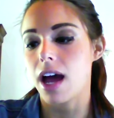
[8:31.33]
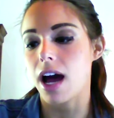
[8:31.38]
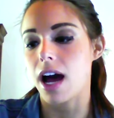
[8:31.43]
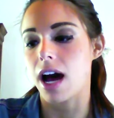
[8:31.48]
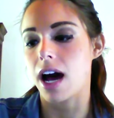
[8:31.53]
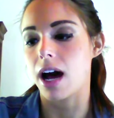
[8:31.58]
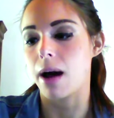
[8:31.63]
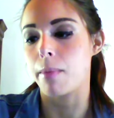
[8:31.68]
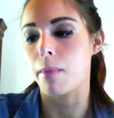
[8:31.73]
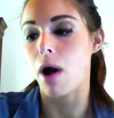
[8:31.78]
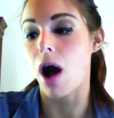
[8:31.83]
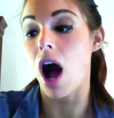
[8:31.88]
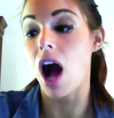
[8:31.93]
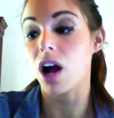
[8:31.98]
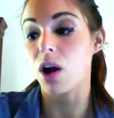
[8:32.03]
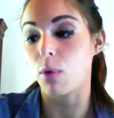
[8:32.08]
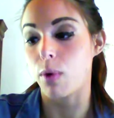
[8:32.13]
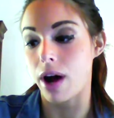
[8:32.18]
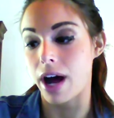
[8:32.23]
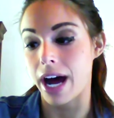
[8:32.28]

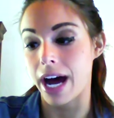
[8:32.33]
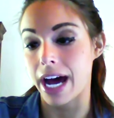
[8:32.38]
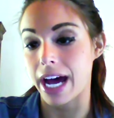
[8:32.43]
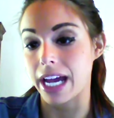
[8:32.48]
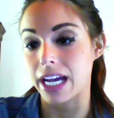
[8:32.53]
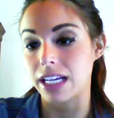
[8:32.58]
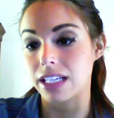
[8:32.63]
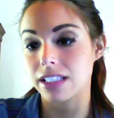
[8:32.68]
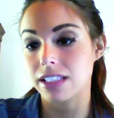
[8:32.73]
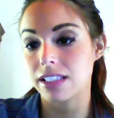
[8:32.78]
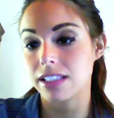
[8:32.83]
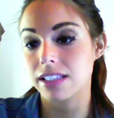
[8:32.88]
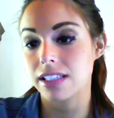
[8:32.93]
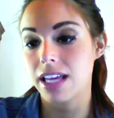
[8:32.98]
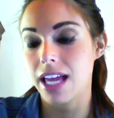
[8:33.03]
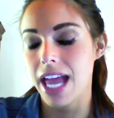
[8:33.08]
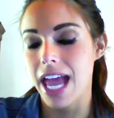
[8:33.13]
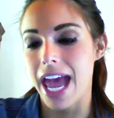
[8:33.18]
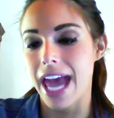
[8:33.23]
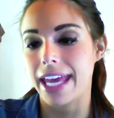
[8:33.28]
Aqua Eyes.
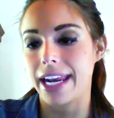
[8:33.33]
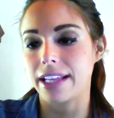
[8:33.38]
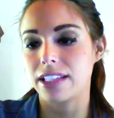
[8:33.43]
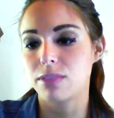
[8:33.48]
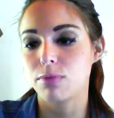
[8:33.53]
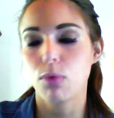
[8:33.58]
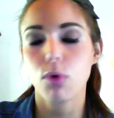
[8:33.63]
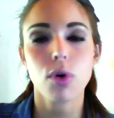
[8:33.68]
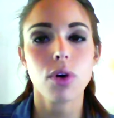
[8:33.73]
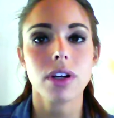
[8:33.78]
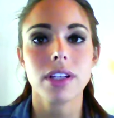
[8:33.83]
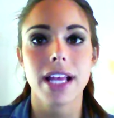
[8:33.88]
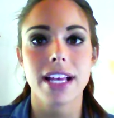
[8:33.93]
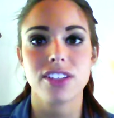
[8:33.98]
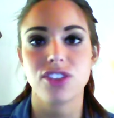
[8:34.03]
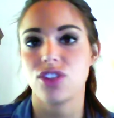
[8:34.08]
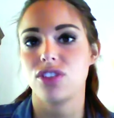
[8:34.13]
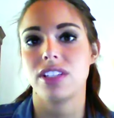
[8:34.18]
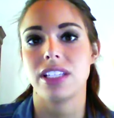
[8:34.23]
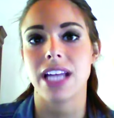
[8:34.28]
And it's more or
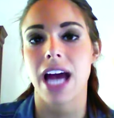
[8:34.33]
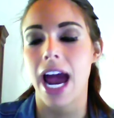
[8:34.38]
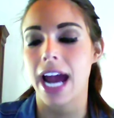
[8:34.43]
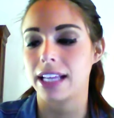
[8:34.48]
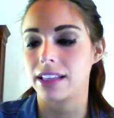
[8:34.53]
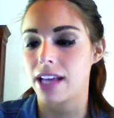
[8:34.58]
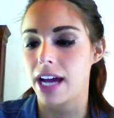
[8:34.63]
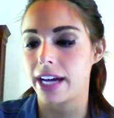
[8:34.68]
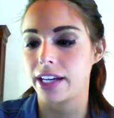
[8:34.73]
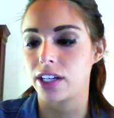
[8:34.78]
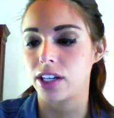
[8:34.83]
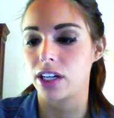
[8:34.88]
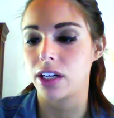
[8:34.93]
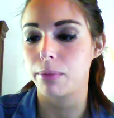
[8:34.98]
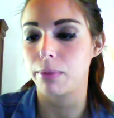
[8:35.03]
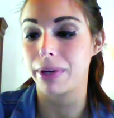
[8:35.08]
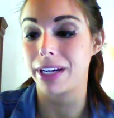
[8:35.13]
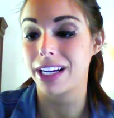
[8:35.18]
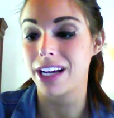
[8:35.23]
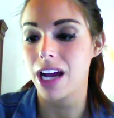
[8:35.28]
less just an eyeliner,
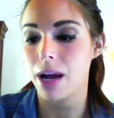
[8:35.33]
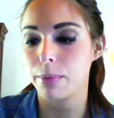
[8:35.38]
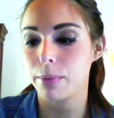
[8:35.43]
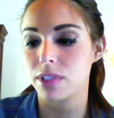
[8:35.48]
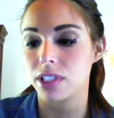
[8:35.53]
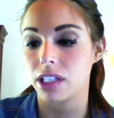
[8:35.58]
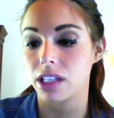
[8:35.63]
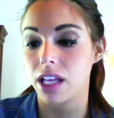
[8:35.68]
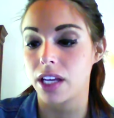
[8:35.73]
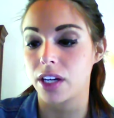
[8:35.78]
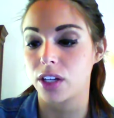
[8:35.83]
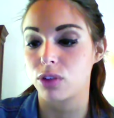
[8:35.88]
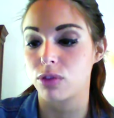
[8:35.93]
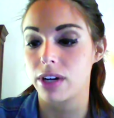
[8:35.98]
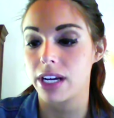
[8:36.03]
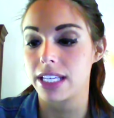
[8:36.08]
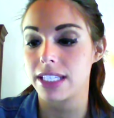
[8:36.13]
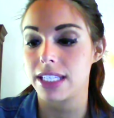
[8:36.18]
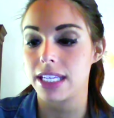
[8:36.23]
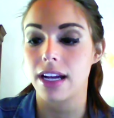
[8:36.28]
but it comes in a lot of
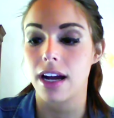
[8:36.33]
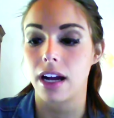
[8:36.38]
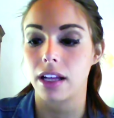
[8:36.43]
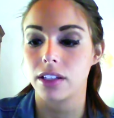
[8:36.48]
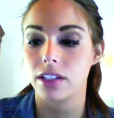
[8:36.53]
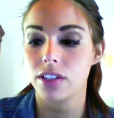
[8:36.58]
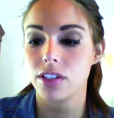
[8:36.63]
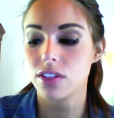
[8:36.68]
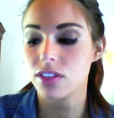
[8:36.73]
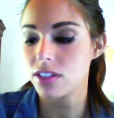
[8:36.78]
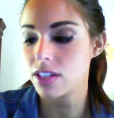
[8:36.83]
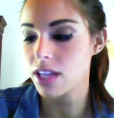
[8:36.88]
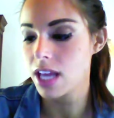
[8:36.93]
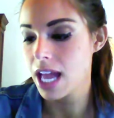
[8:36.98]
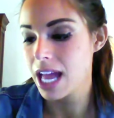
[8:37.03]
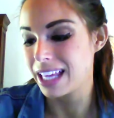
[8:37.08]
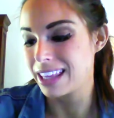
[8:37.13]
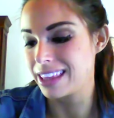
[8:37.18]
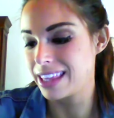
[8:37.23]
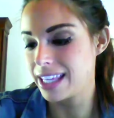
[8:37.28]
crazy colors.
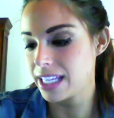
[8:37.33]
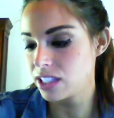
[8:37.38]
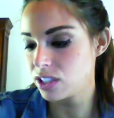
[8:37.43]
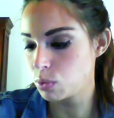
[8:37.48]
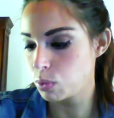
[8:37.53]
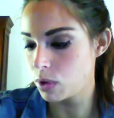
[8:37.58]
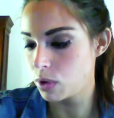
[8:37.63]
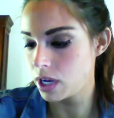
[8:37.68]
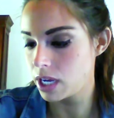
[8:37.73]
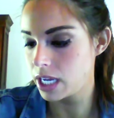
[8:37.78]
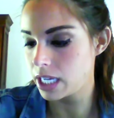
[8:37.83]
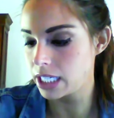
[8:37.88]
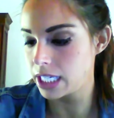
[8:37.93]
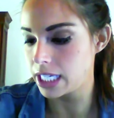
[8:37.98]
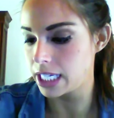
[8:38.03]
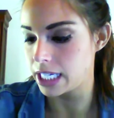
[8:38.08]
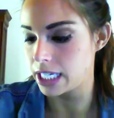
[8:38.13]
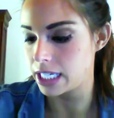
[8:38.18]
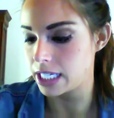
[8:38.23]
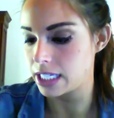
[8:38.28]
This one
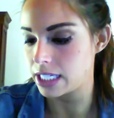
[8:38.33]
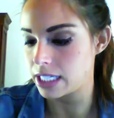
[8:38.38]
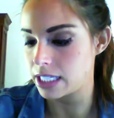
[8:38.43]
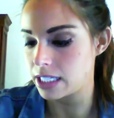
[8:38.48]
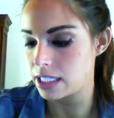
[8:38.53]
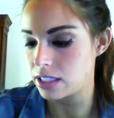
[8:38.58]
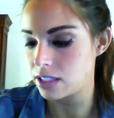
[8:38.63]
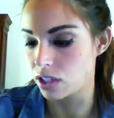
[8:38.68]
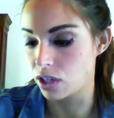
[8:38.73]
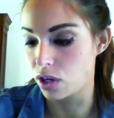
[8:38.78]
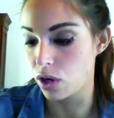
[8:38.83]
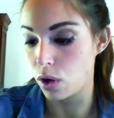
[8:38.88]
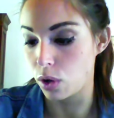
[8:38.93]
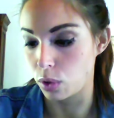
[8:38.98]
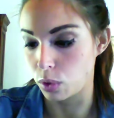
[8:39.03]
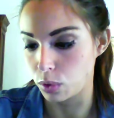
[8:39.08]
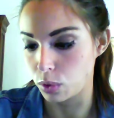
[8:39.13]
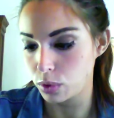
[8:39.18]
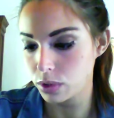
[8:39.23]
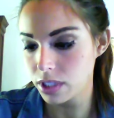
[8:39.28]
is
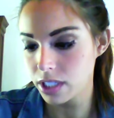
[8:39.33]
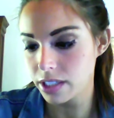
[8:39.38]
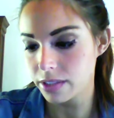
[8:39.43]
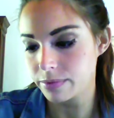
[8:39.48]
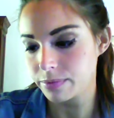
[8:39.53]
gold.